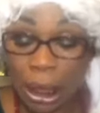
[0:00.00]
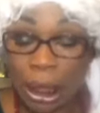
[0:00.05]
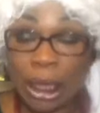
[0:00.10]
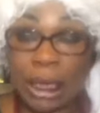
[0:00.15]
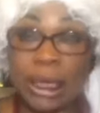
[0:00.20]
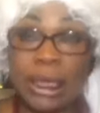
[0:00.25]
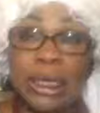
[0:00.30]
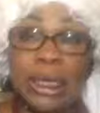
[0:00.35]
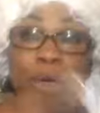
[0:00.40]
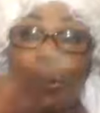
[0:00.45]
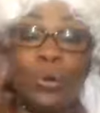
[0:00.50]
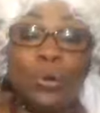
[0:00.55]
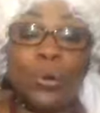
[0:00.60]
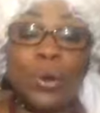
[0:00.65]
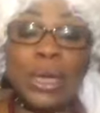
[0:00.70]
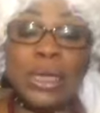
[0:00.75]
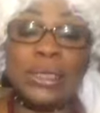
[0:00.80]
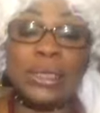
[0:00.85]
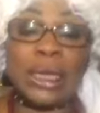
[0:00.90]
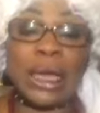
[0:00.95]

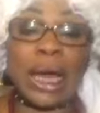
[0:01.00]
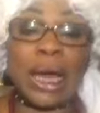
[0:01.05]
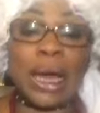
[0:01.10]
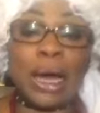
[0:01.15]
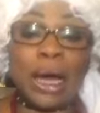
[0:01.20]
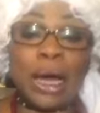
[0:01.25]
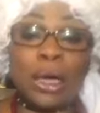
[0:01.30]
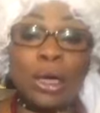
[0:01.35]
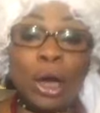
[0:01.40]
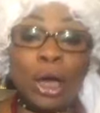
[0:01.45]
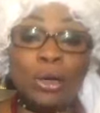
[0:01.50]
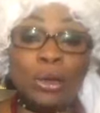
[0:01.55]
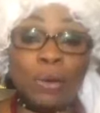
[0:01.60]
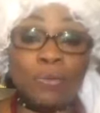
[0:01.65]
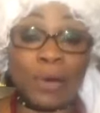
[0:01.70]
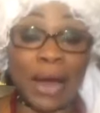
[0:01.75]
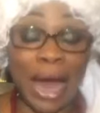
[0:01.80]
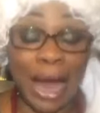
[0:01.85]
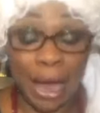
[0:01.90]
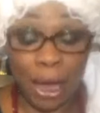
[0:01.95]
Ogun is the god
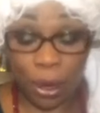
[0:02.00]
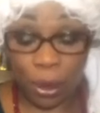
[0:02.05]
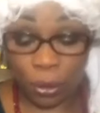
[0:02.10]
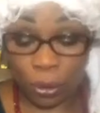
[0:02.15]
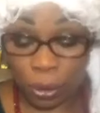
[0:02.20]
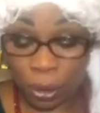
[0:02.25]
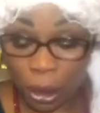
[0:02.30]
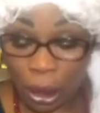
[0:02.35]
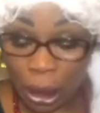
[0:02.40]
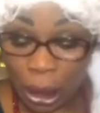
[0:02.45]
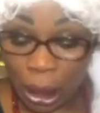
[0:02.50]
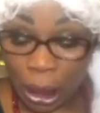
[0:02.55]
of iron.